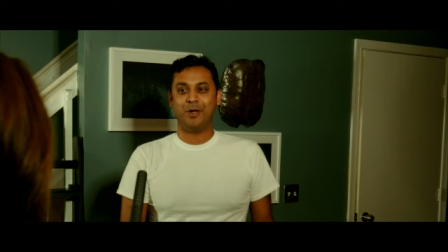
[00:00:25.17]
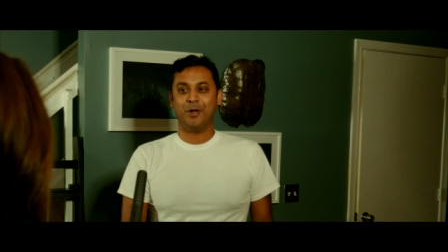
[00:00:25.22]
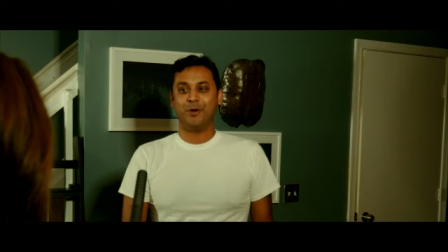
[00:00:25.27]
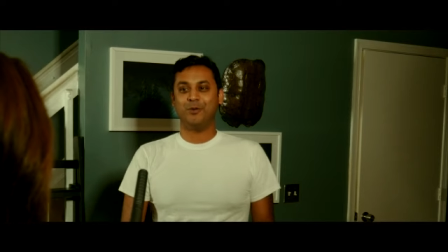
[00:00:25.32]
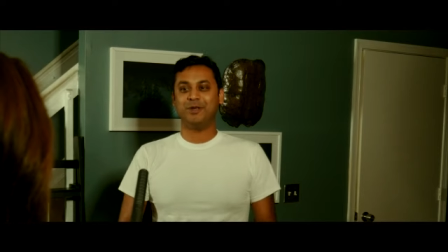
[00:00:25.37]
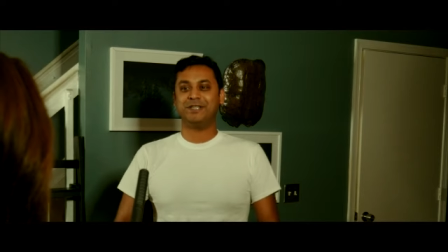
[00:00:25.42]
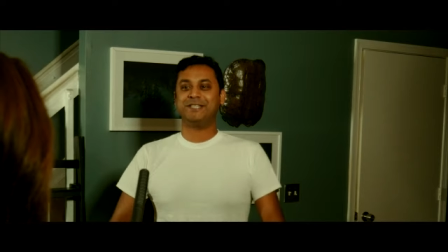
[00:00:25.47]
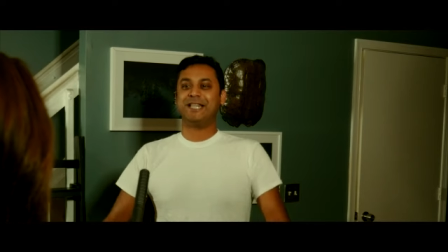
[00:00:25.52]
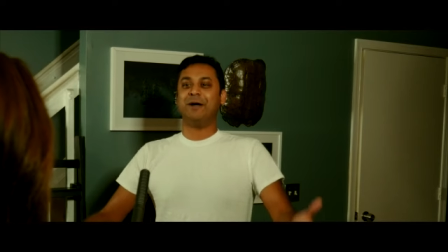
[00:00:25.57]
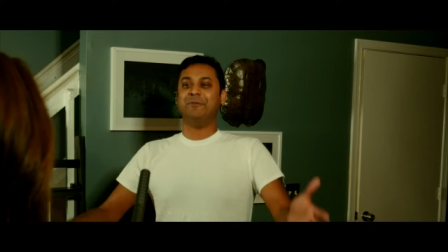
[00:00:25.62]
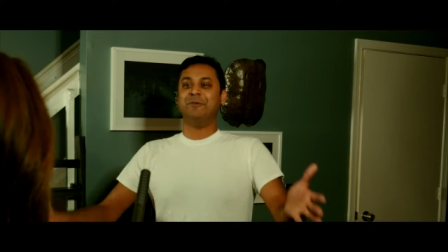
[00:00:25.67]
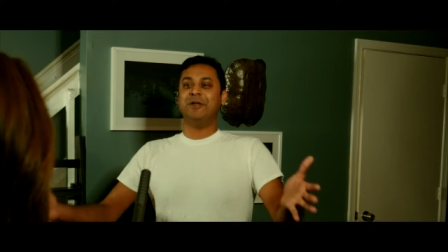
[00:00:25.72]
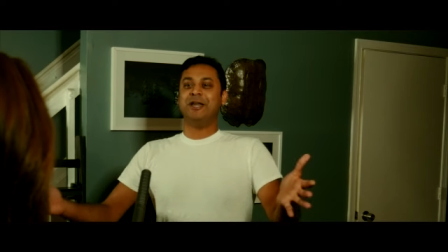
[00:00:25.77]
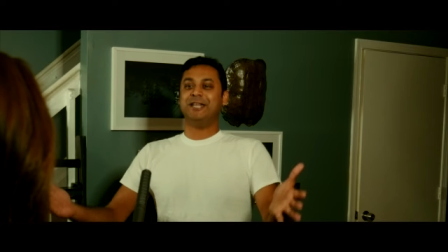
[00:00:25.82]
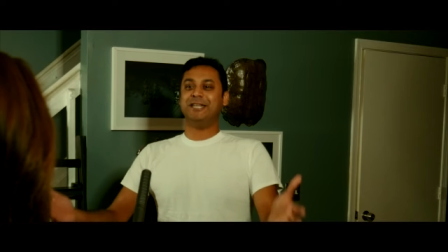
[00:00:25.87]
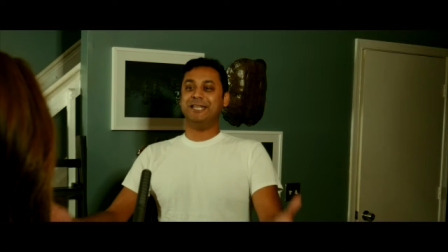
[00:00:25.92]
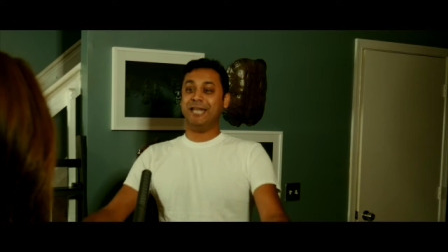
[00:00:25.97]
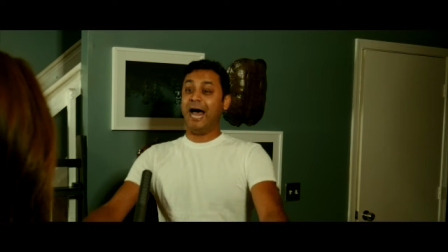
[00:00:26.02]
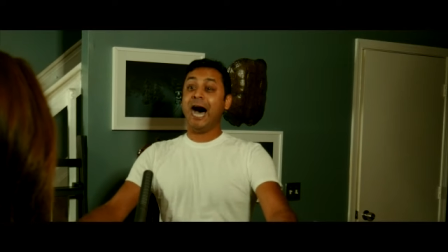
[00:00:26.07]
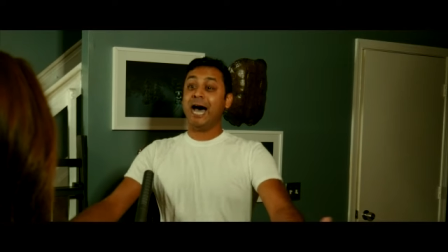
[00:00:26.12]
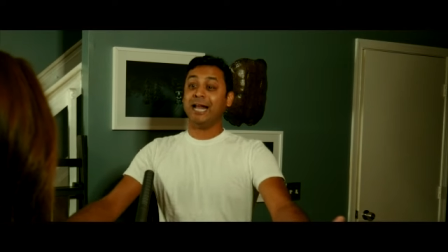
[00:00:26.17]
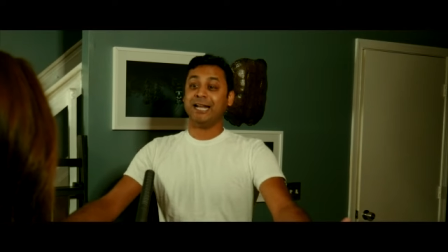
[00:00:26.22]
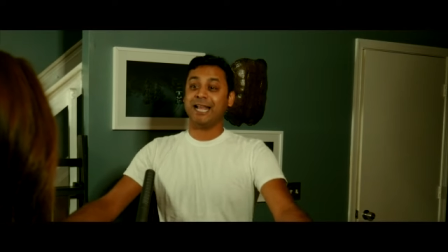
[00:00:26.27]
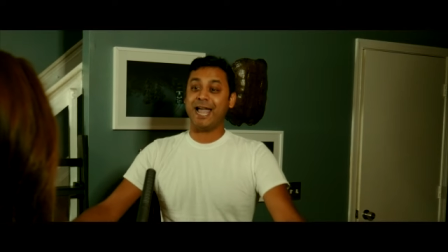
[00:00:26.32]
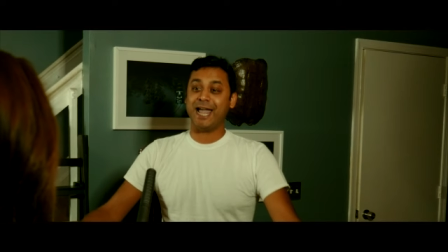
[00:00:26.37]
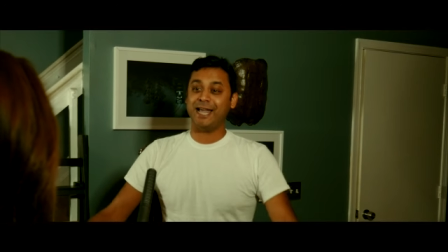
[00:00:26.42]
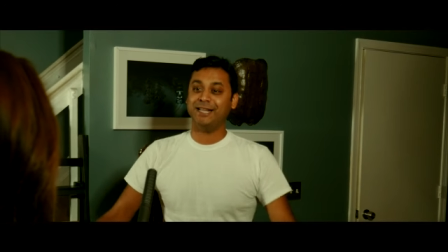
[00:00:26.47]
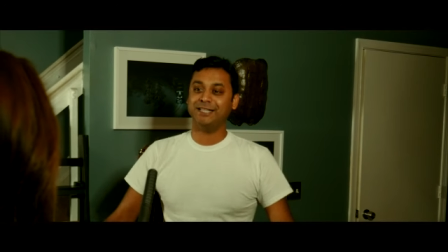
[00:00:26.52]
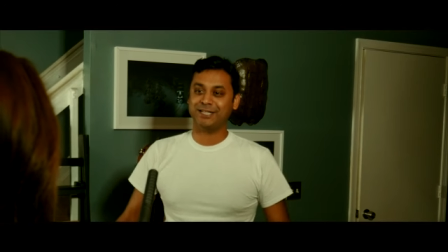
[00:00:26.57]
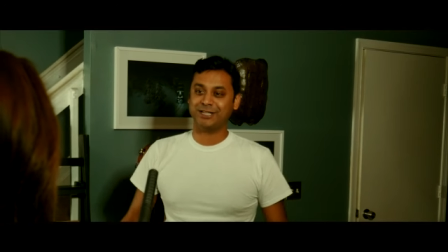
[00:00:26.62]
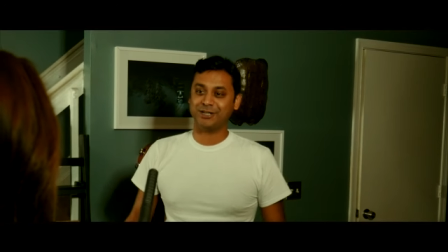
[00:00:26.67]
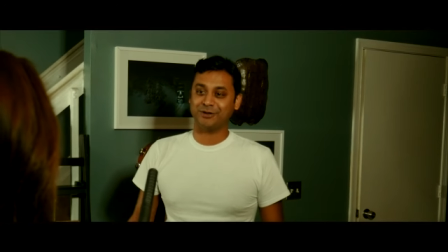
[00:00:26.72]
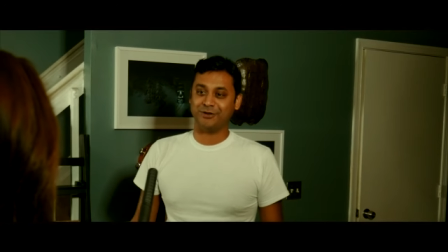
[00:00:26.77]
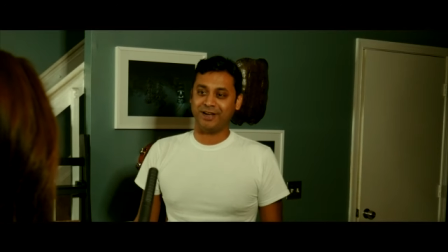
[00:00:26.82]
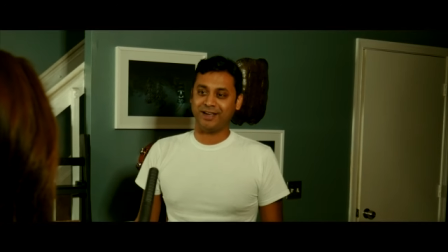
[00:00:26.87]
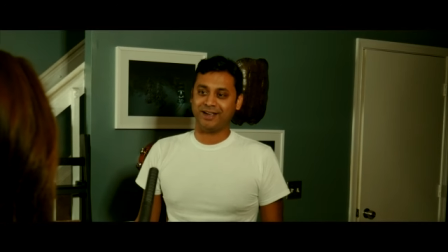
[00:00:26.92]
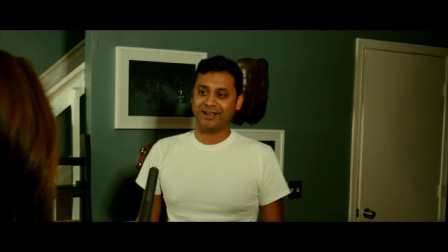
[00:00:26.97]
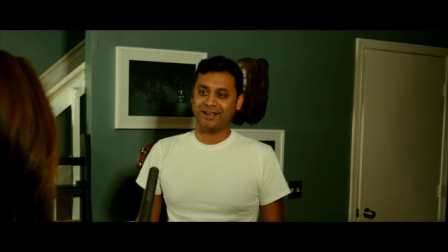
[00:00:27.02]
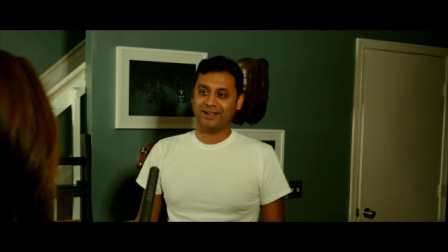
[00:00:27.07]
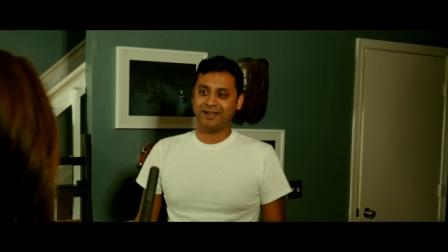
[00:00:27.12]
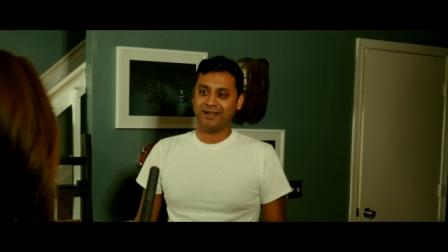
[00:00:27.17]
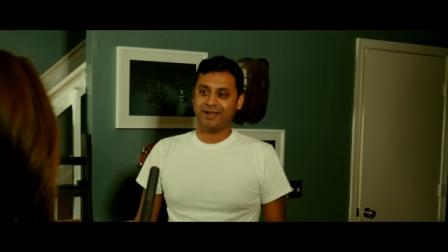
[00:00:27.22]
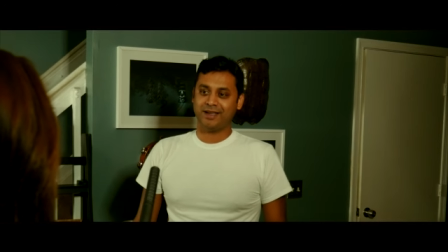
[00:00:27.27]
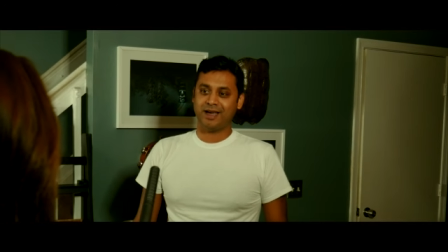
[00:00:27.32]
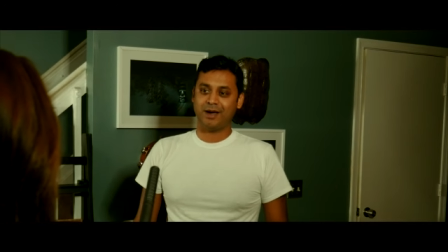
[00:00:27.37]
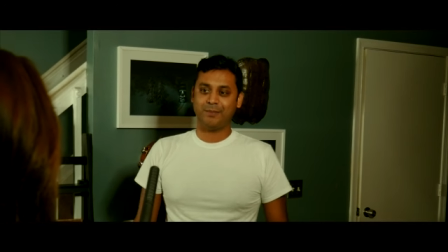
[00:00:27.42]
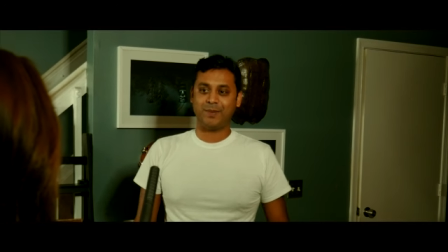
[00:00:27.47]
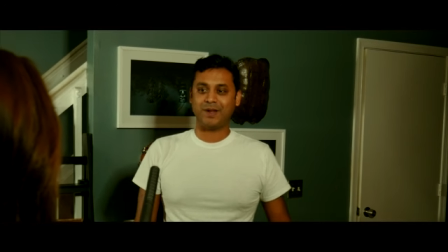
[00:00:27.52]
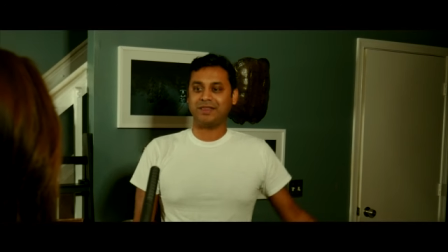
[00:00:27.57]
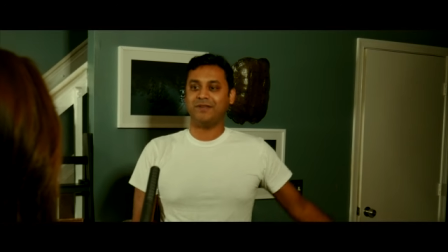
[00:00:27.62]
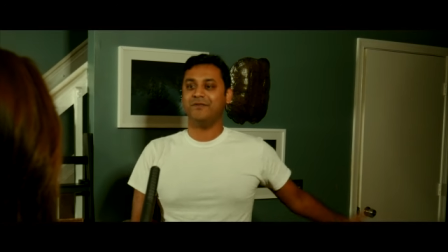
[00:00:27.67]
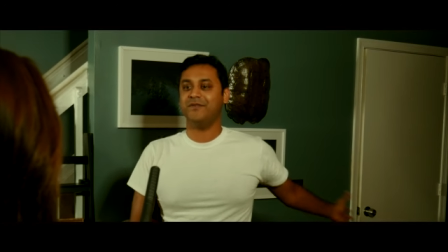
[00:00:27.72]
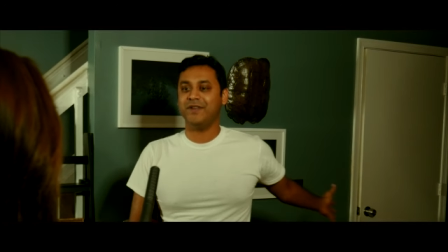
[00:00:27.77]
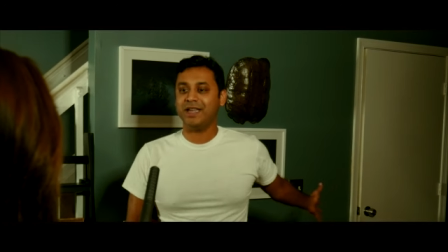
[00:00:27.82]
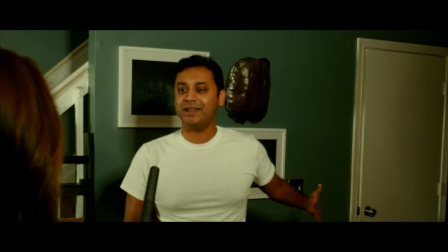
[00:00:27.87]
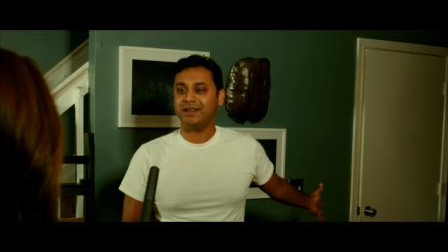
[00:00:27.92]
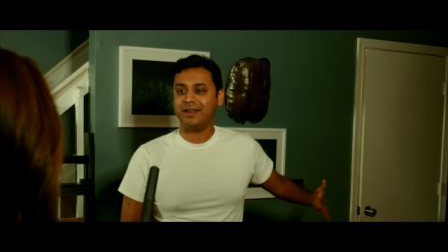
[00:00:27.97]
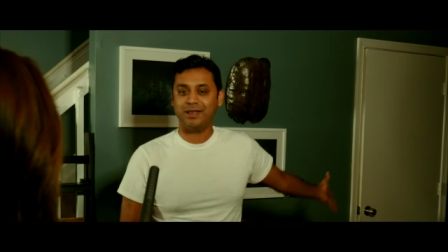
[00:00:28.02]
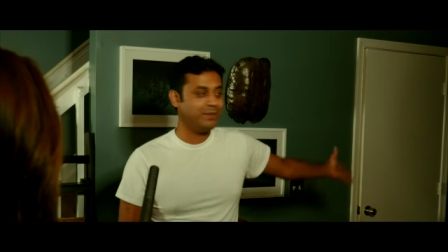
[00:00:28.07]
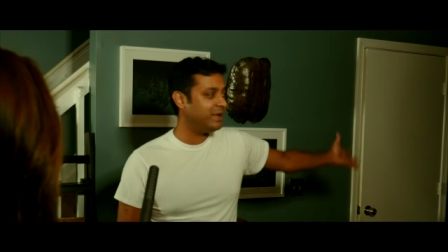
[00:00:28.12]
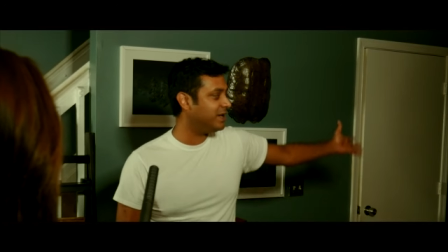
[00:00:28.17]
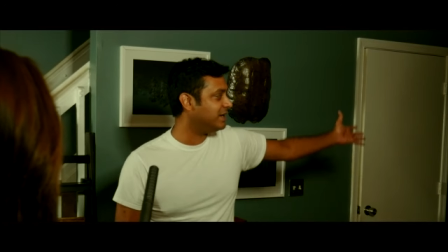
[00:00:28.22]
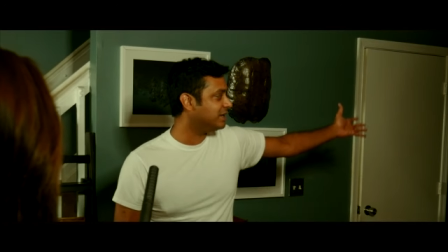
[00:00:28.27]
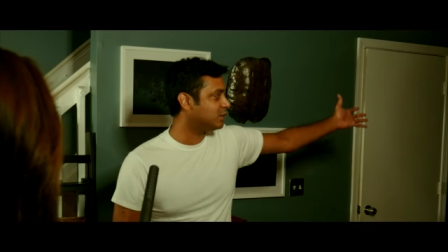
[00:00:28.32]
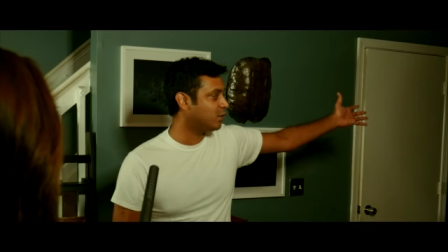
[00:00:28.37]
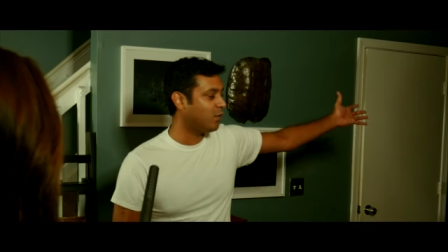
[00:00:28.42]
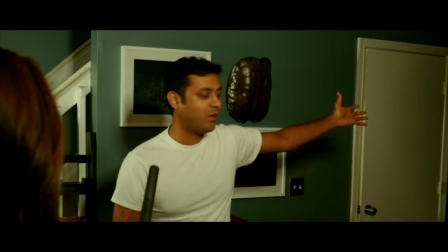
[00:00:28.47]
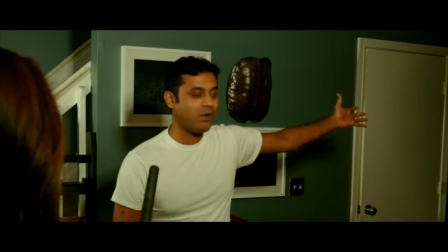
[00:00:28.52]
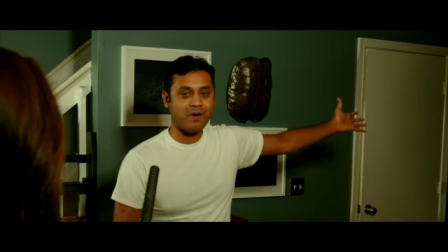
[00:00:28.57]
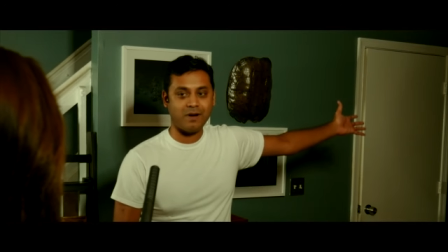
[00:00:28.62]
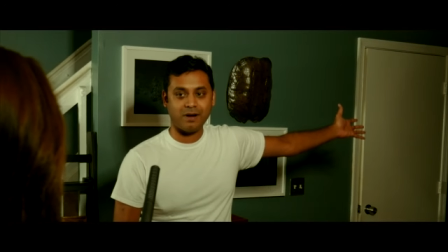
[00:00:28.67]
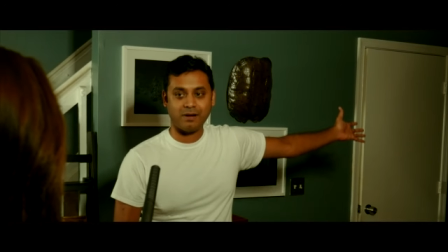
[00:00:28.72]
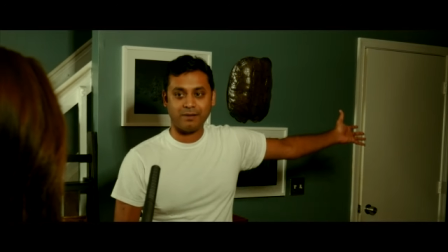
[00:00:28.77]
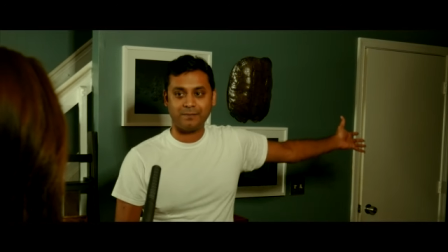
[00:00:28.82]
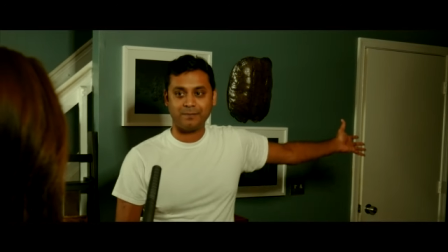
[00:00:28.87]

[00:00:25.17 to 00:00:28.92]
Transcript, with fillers: we stopped not answering about the Vietnamese War.